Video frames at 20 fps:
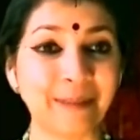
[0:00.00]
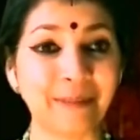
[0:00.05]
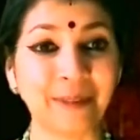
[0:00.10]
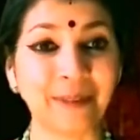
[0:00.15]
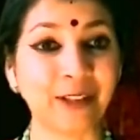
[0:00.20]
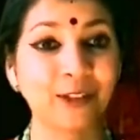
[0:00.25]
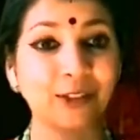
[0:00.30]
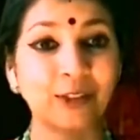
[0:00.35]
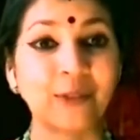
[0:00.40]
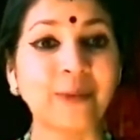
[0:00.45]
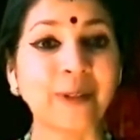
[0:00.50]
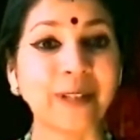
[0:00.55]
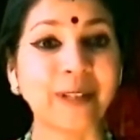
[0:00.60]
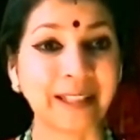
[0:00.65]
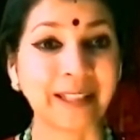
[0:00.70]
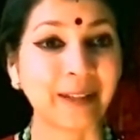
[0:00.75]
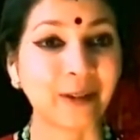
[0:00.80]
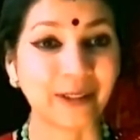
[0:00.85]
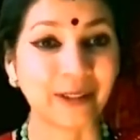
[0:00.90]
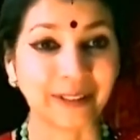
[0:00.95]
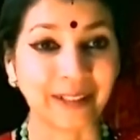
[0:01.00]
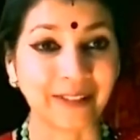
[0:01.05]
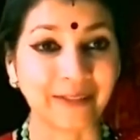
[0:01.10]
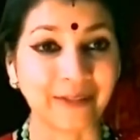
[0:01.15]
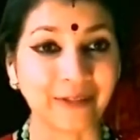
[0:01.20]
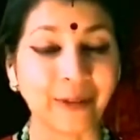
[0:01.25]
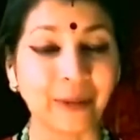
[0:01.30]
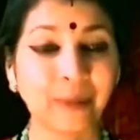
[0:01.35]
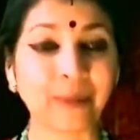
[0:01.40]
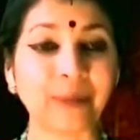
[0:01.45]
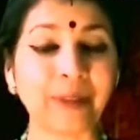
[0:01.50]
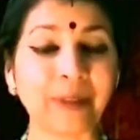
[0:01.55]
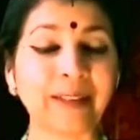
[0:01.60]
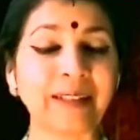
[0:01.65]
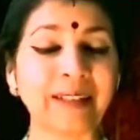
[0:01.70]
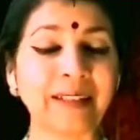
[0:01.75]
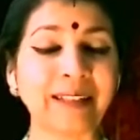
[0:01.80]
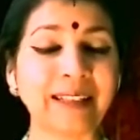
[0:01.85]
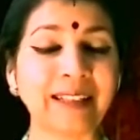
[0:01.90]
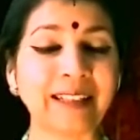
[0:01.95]
I'm not sure where they got that from,
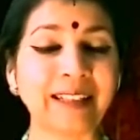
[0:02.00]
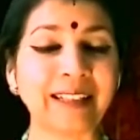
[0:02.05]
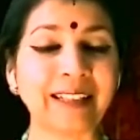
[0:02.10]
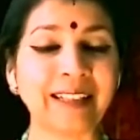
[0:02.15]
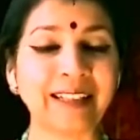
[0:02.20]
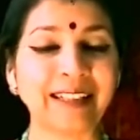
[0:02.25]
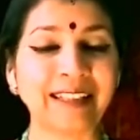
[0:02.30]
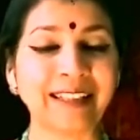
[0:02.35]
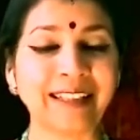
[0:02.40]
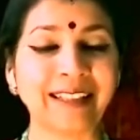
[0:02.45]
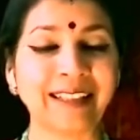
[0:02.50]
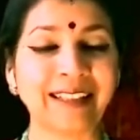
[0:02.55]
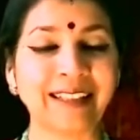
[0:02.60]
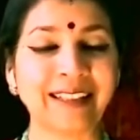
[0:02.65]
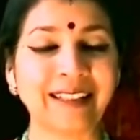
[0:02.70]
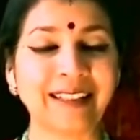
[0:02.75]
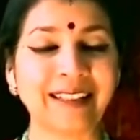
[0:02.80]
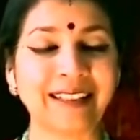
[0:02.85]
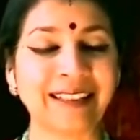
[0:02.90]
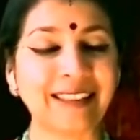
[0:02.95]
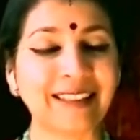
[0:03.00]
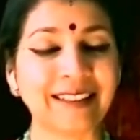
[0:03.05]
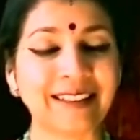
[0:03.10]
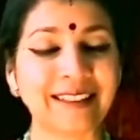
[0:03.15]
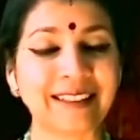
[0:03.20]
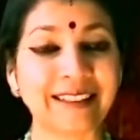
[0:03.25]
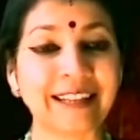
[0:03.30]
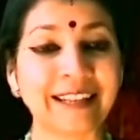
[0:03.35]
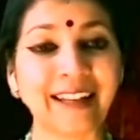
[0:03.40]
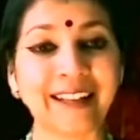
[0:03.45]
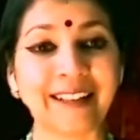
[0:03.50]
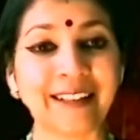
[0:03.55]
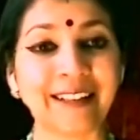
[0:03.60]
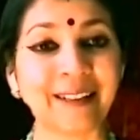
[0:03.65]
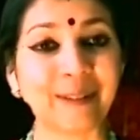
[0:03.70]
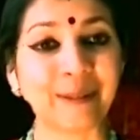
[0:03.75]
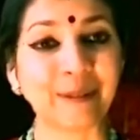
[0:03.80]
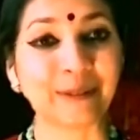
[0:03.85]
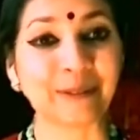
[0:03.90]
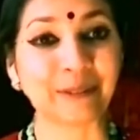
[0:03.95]
but just
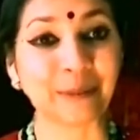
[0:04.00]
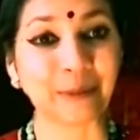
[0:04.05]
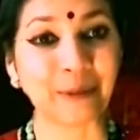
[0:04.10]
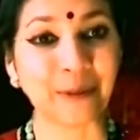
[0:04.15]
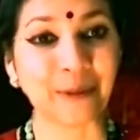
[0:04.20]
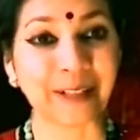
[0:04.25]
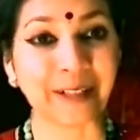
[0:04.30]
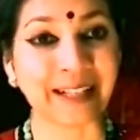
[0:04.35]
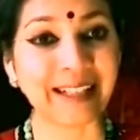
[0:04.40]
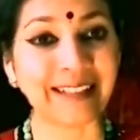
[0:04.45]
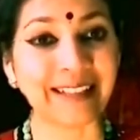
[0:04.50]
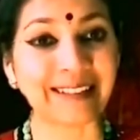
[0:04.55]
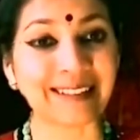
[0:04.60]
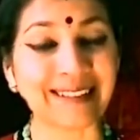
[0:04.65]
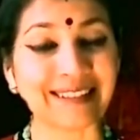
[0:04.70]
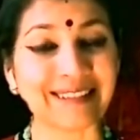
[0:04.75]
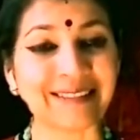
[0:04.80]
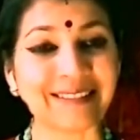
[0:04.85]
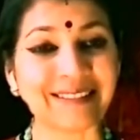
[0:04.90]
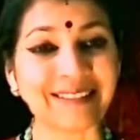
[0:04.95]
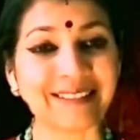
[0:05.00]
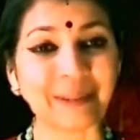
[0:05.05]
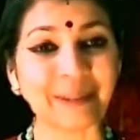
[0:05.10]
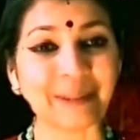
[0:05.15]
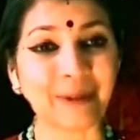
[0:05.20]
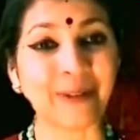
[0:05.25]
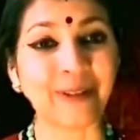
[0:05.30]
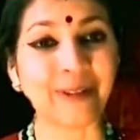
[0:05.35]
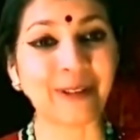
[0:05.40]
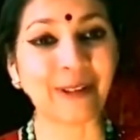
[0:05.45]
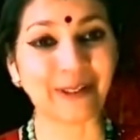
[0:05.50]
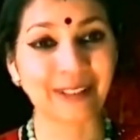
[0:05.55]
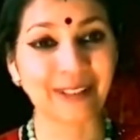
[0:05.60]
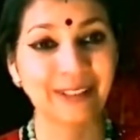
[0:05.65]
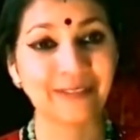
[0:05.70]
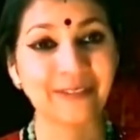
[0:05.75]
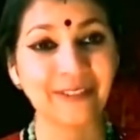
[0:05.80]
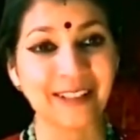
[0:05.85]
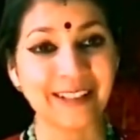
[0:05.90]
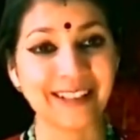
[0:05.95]
scaring you even more, right? About Lord
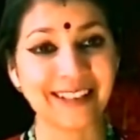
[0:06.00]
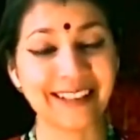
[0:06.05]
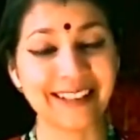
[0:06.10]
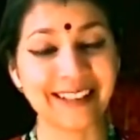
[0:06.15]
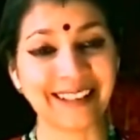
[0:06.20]
Shiva.